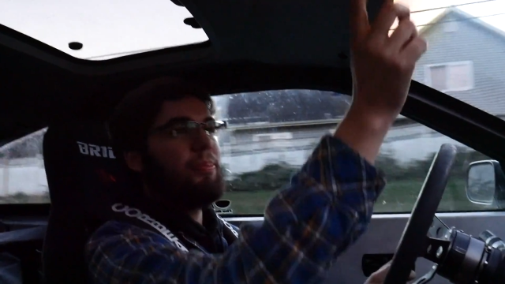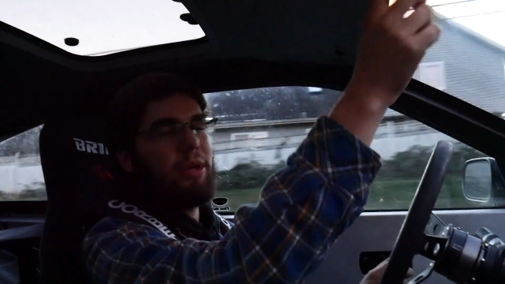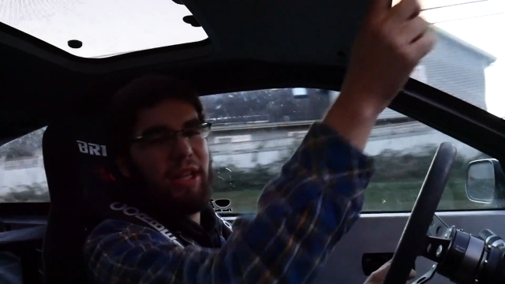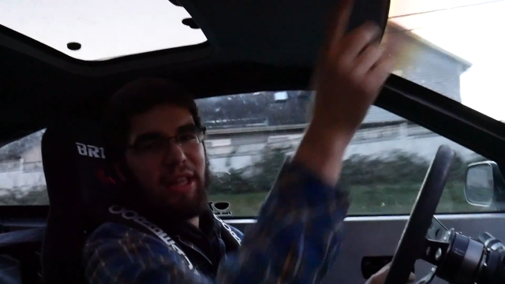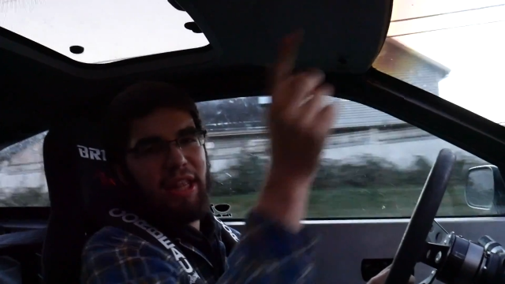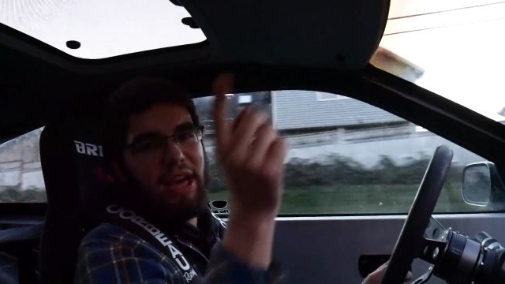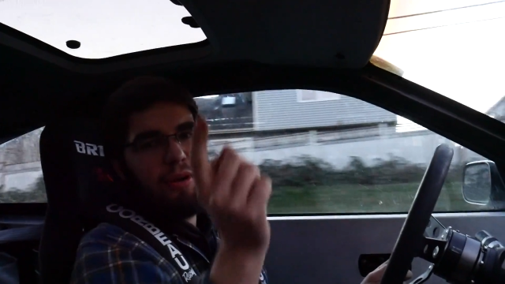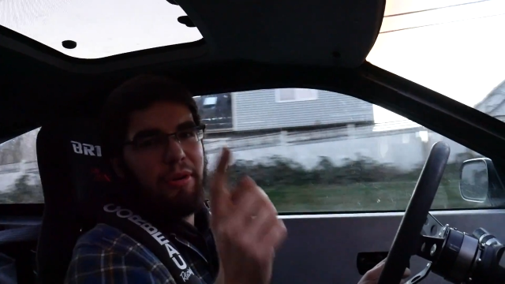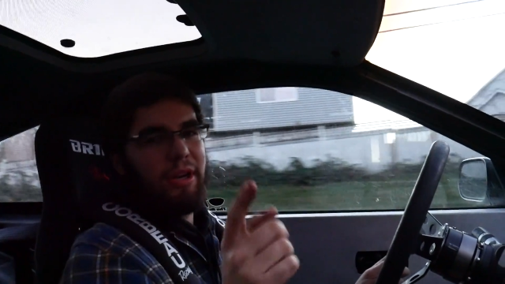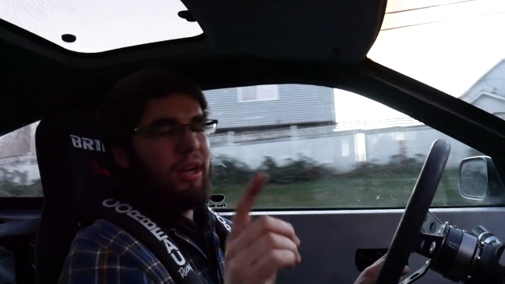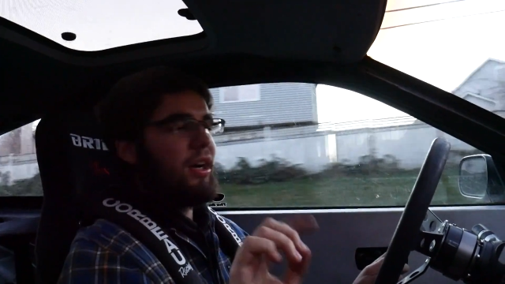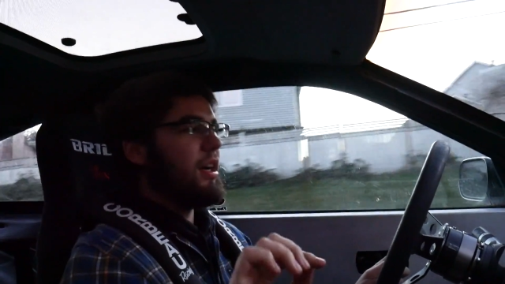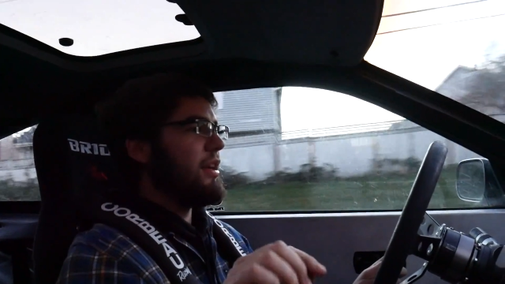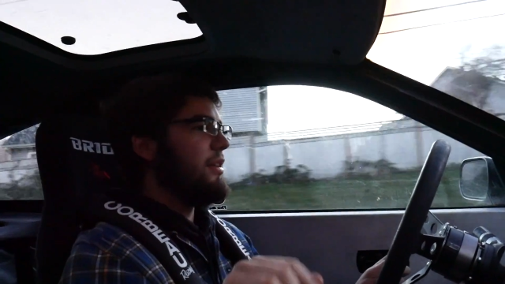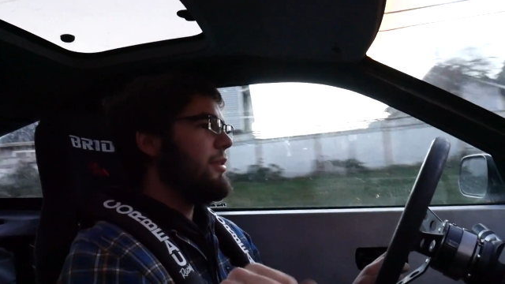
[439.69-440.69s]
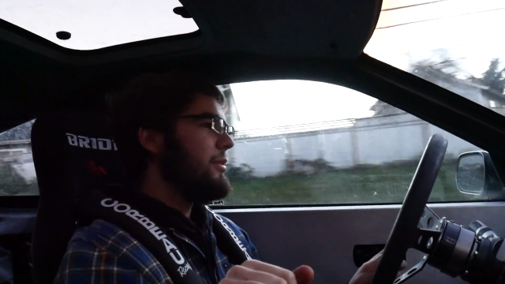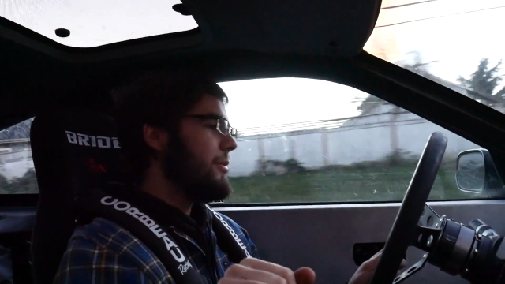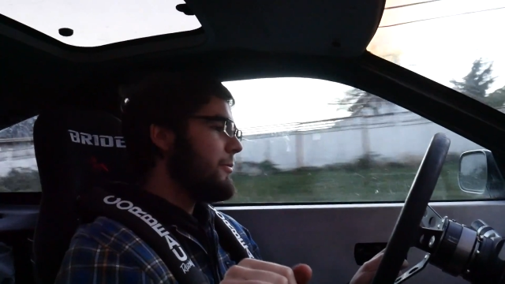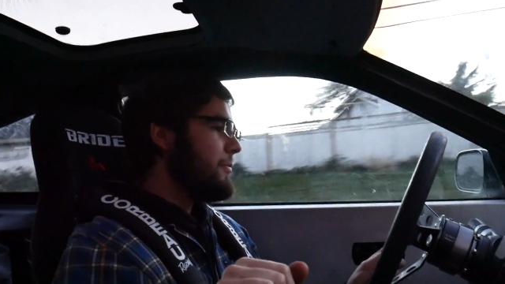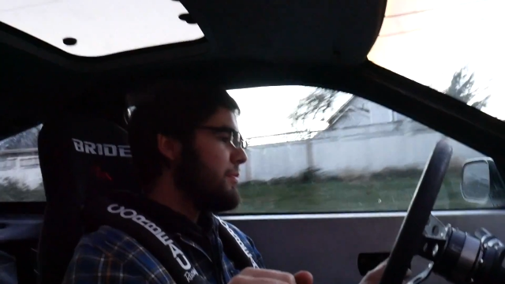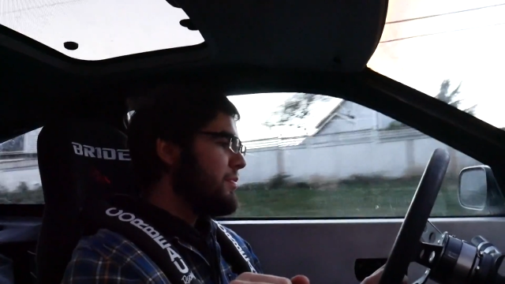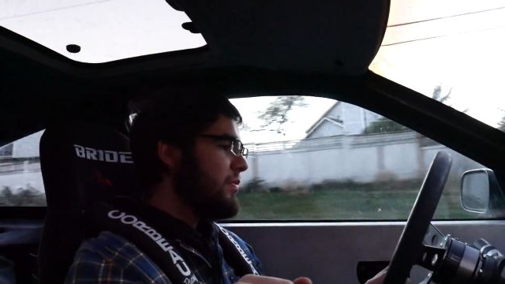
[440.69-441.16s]
Putting that one on.
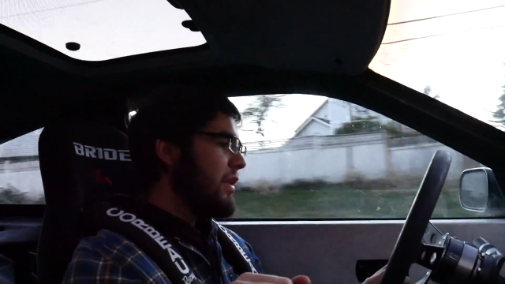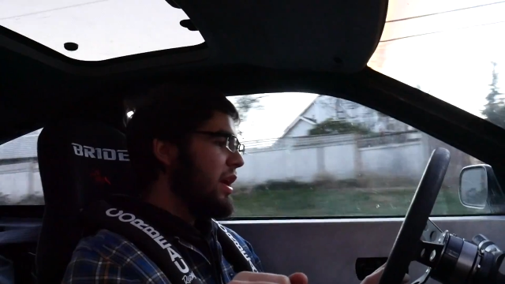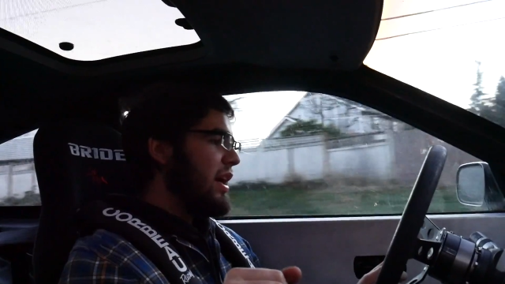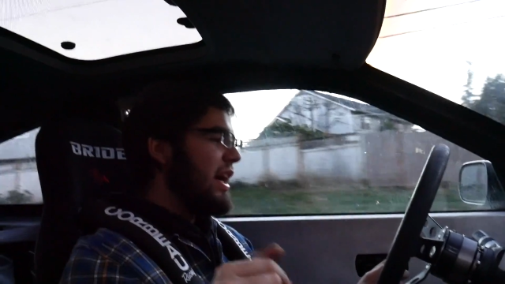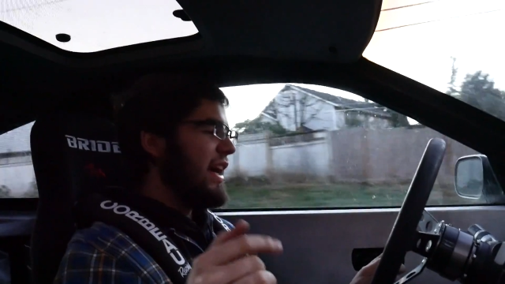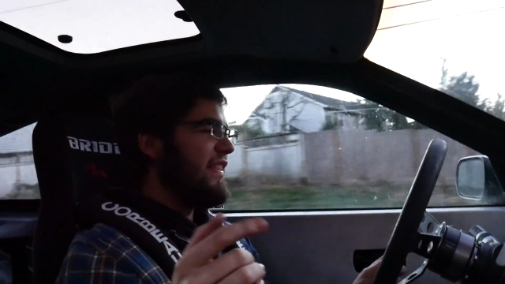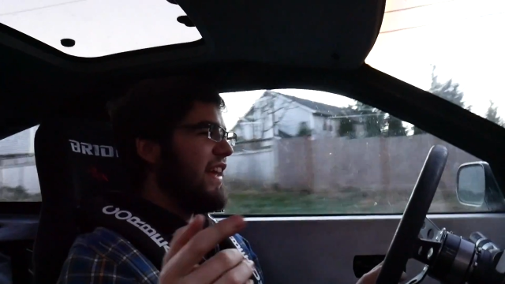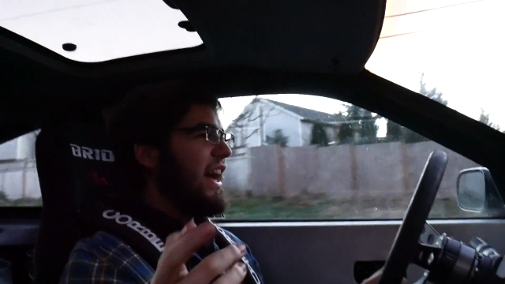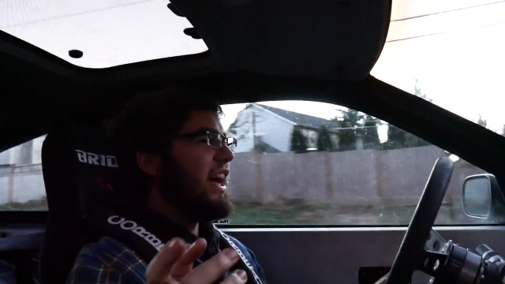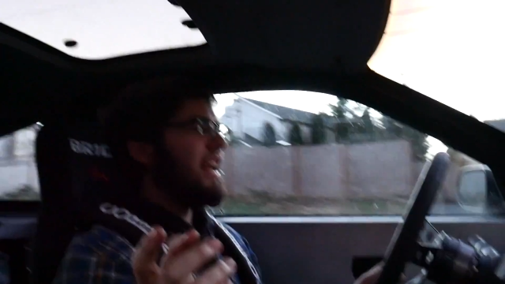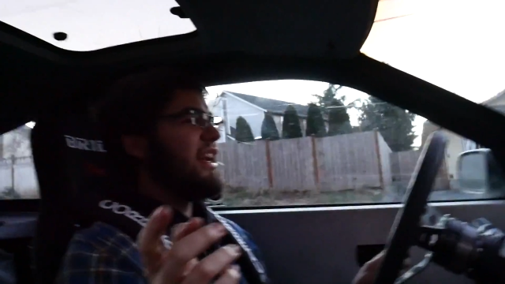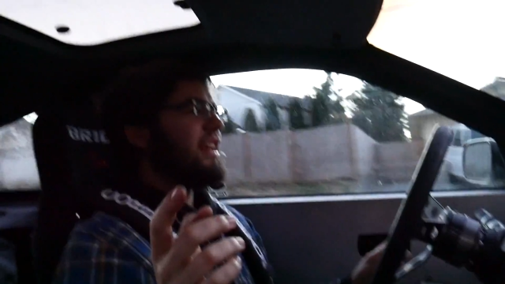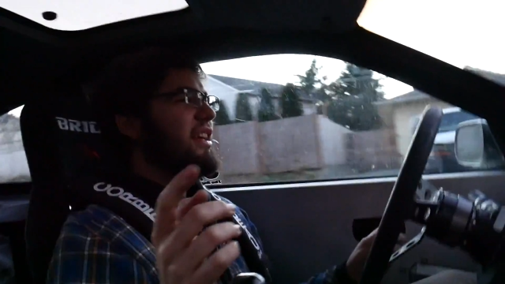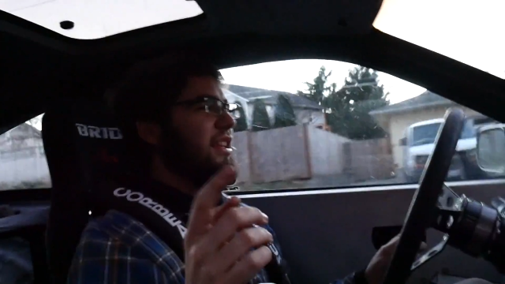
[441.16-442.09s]
And then